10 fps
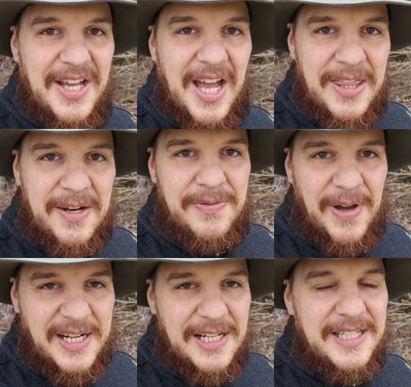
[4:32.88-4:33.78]
And then
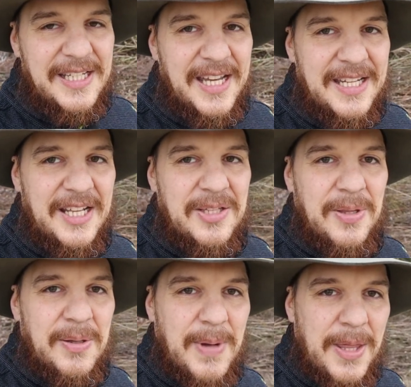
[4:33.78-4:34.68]
finally I get to
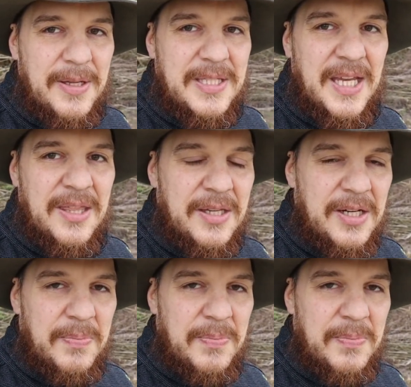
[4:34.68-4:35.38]
the methods and the